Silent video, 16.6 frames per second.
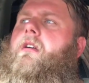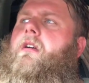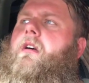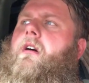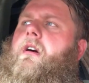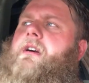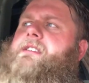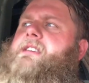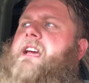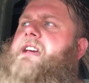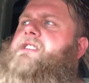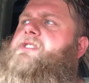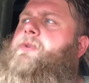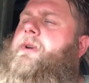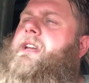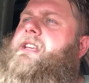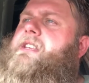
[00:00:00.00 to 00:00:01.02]
I say
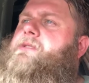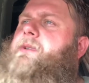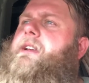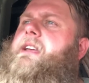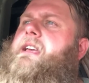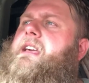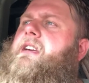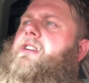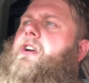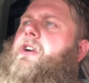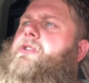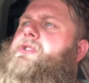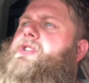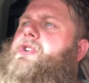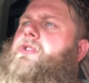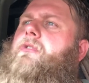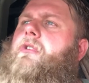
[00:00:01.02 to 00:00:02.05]
2020 can go
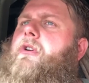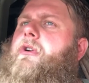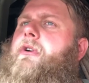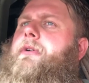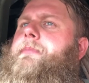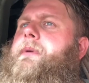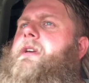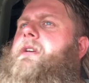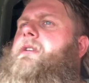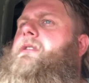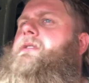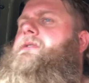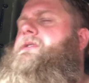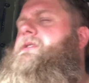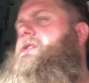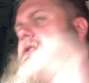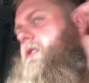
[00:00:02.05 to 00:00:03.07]
screw,
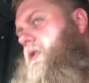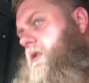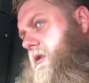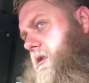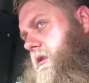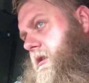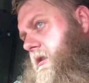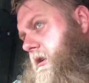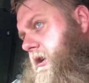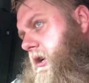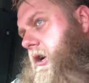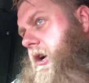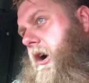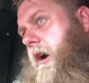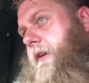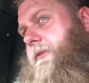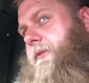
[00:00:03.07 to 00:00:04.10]
because
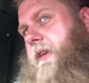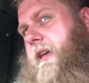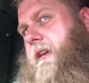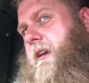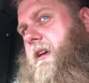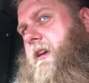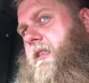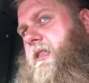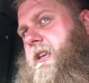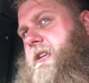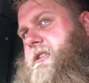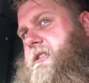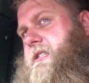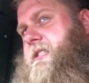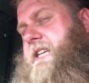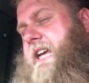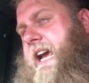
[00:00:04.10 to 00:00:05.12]
I think this
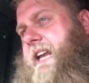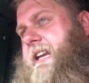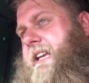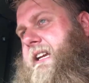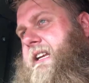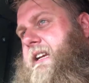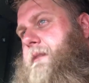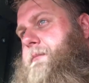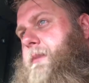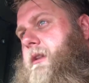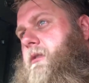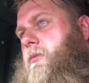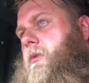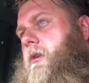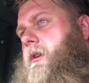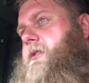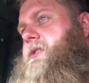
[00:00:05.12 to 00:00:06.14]
has technically been the
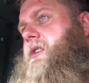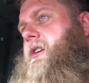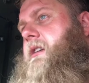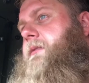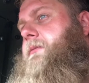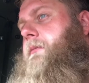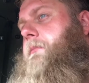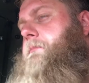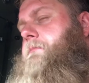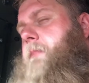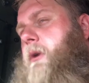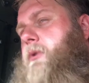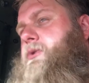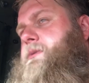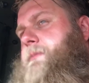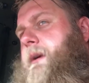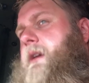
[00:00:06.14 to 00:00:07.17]
worst year for
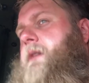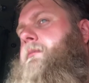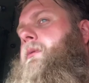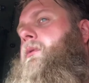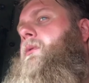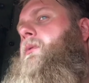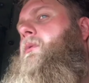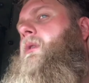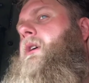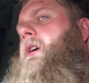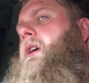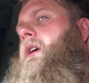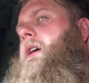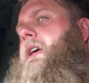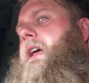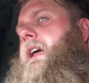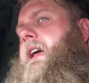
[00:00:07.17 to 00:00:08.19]
most people
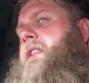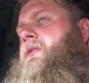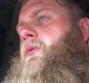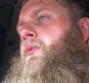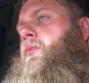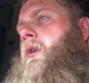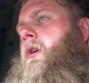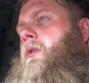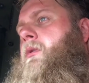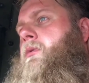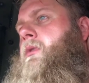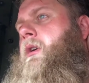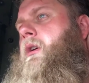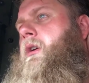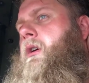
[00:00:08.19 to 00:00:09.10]
in the world.